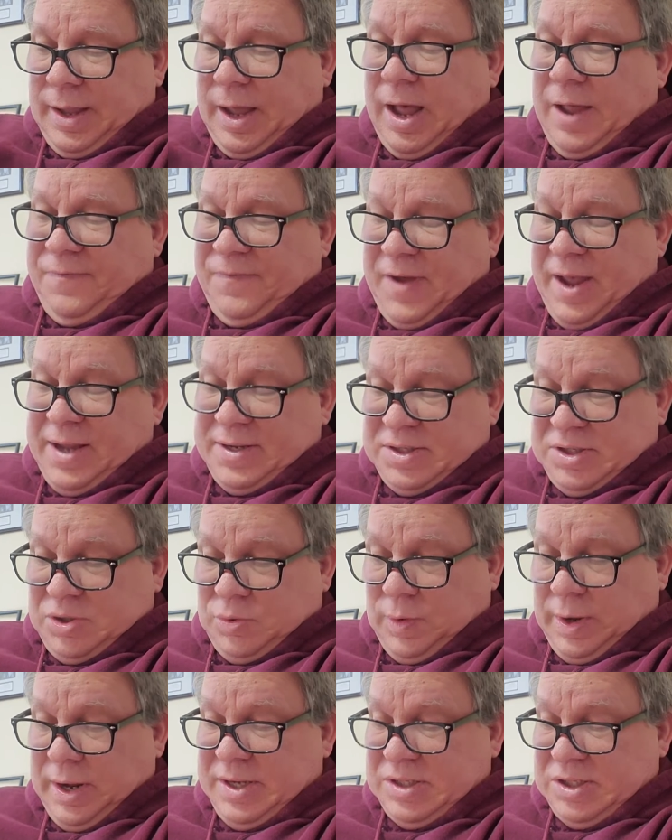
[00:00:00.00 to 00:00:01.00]
I fast
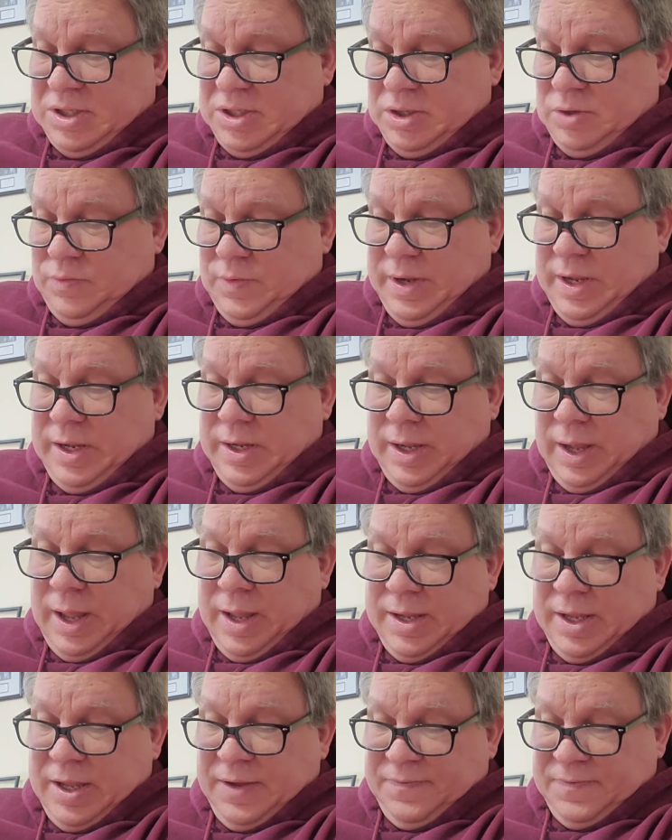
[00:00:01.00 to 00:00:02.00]
twice in the week.
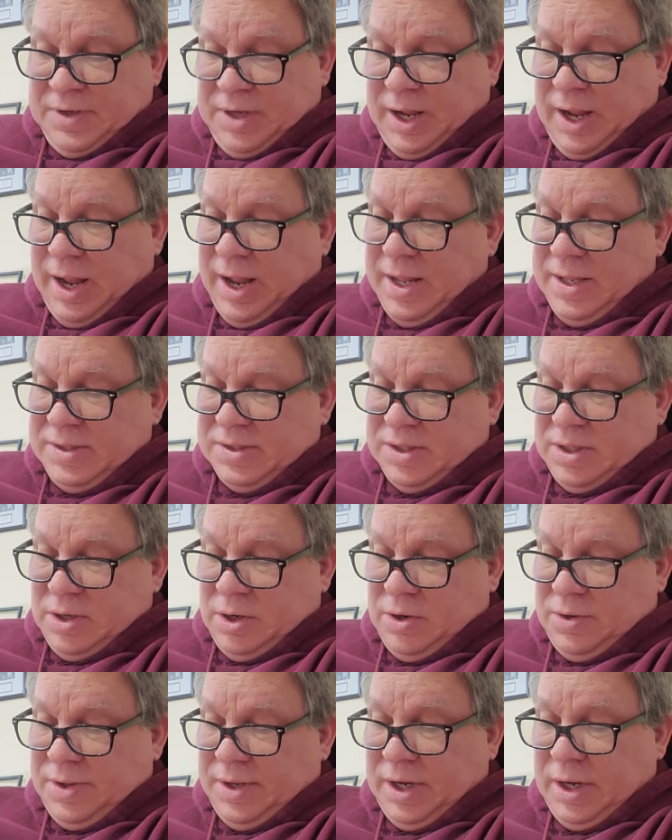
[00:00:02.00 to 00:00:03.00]
I give tithes and
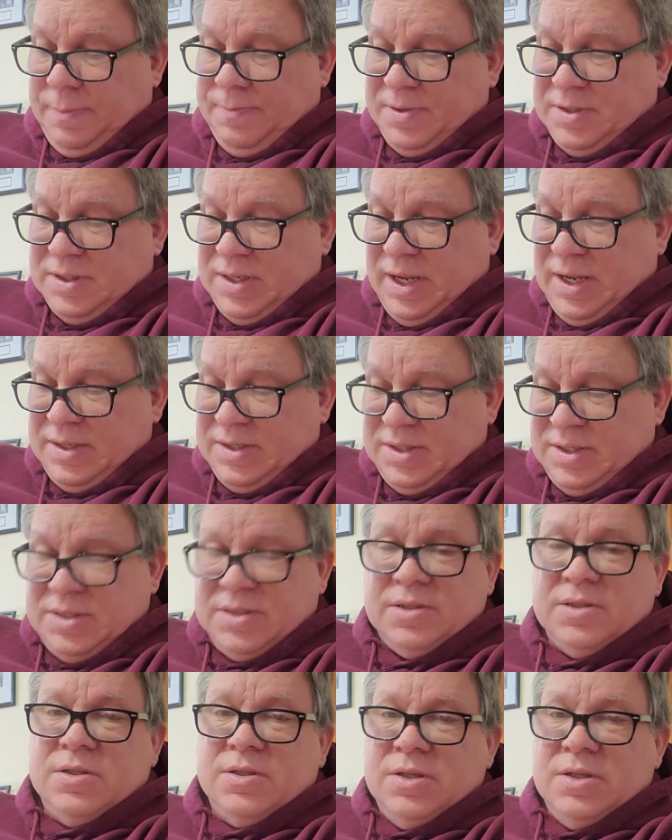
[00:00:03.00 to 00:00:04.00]
all that I
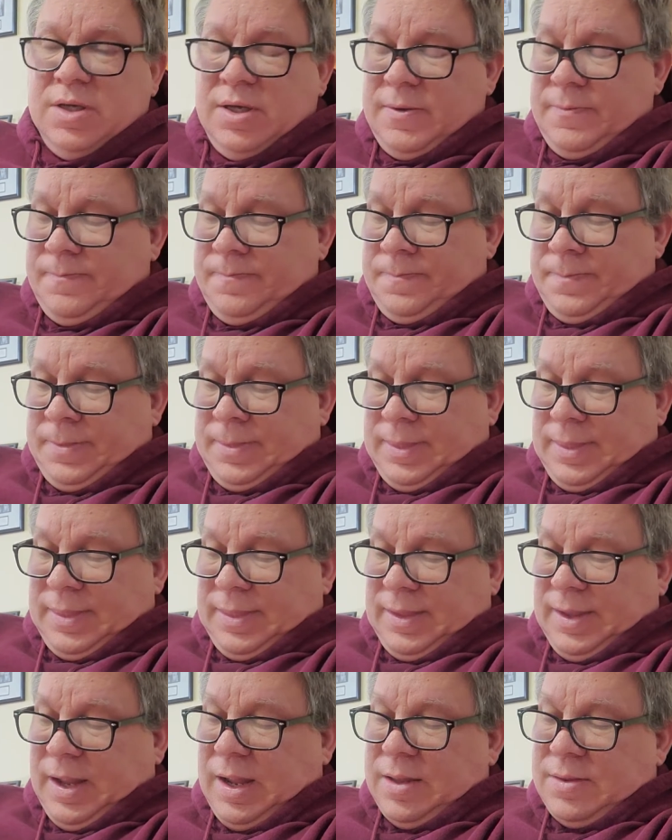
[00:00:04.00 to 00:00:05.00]
possess.
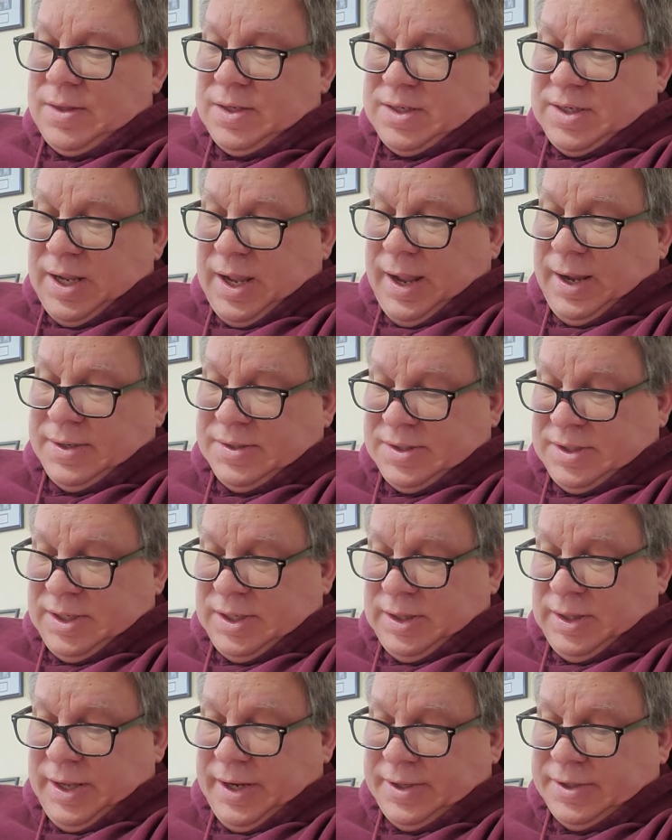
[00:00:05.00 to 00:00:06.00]
And the tax
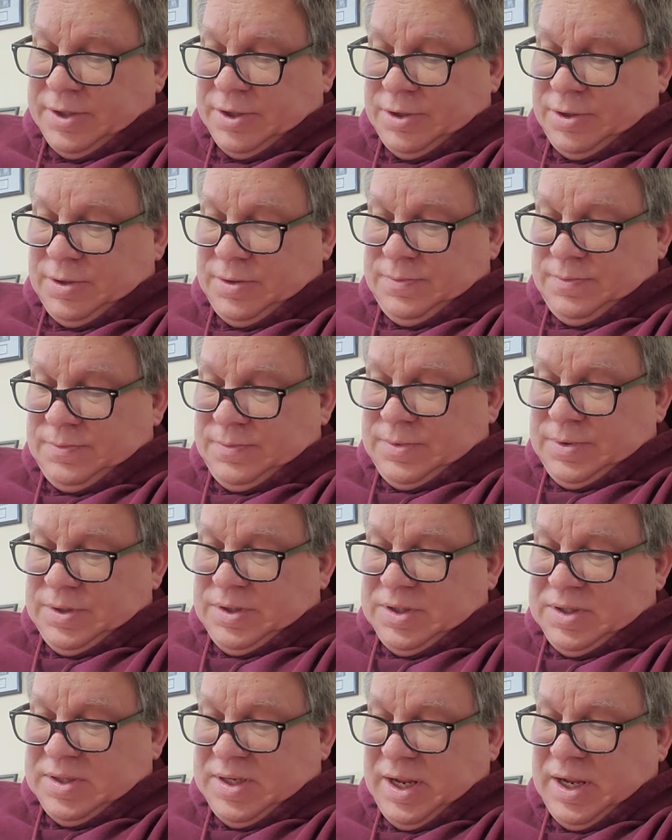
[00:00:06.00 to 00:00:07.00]
collector,
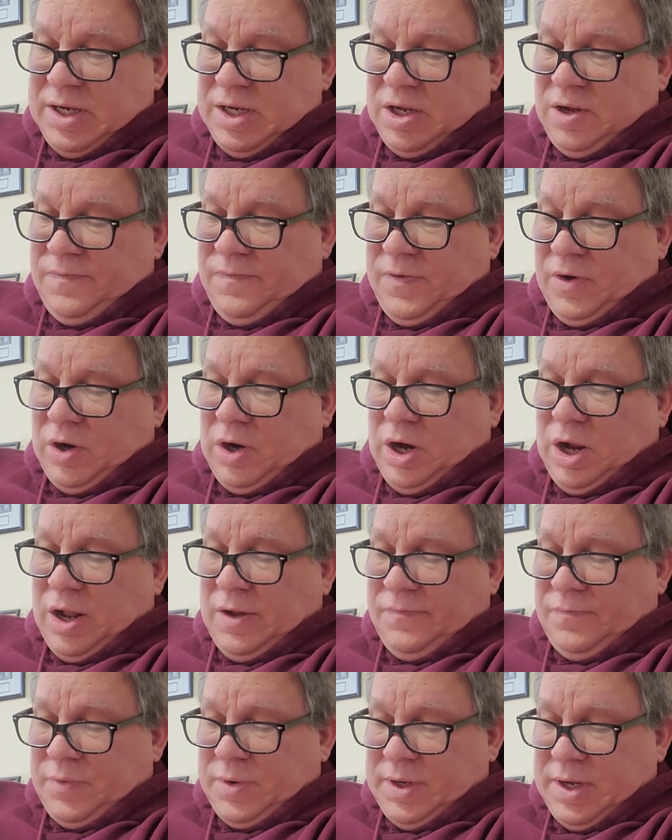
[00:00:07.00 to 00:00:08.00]
standing afar
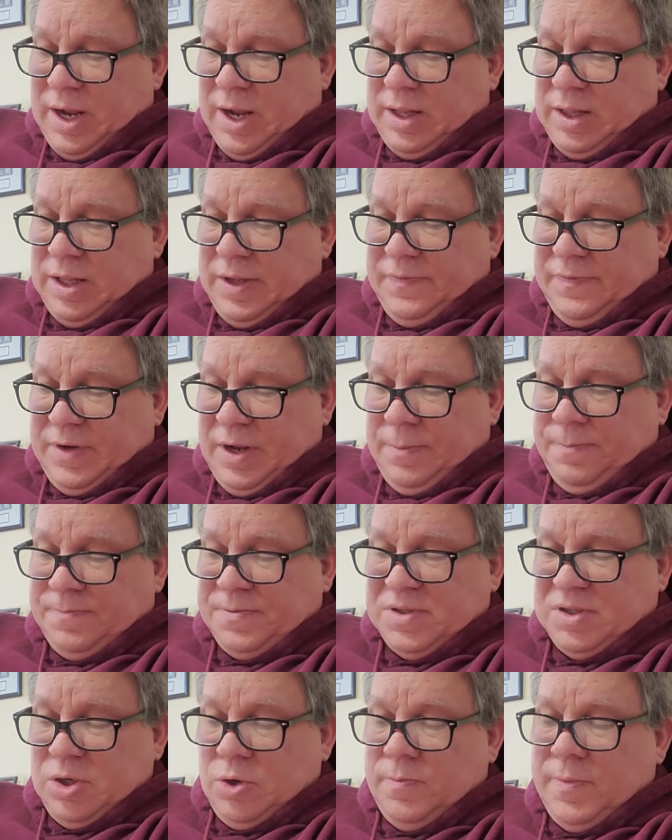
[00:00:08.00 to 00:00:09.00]
off, would not lift up
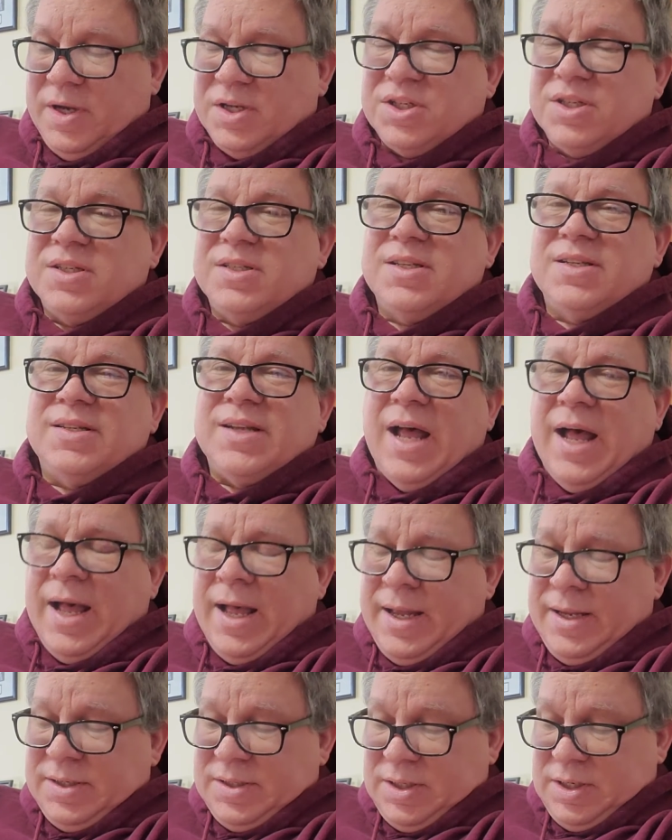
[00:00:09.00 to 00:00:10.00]
so much as his
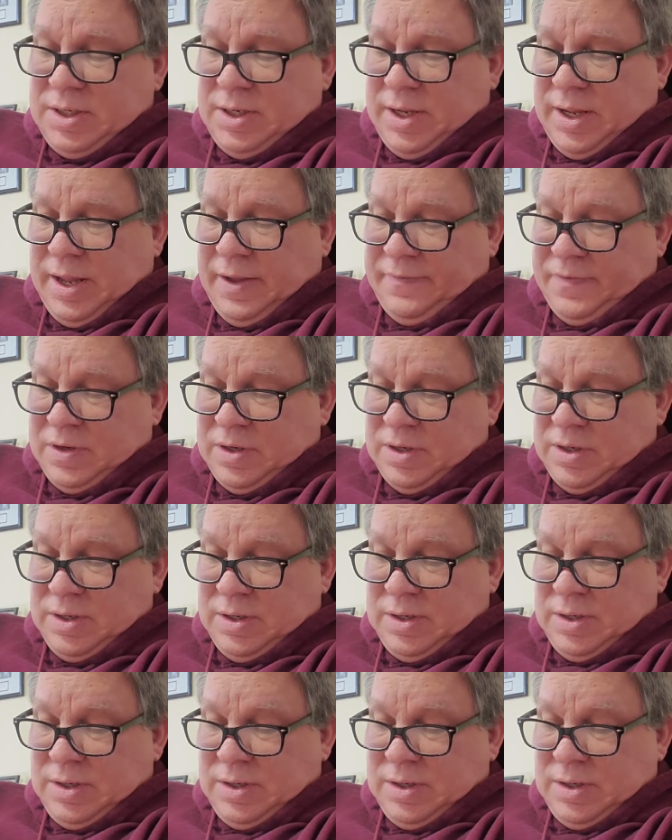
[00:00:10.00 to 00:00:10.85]
eyes unto heaven,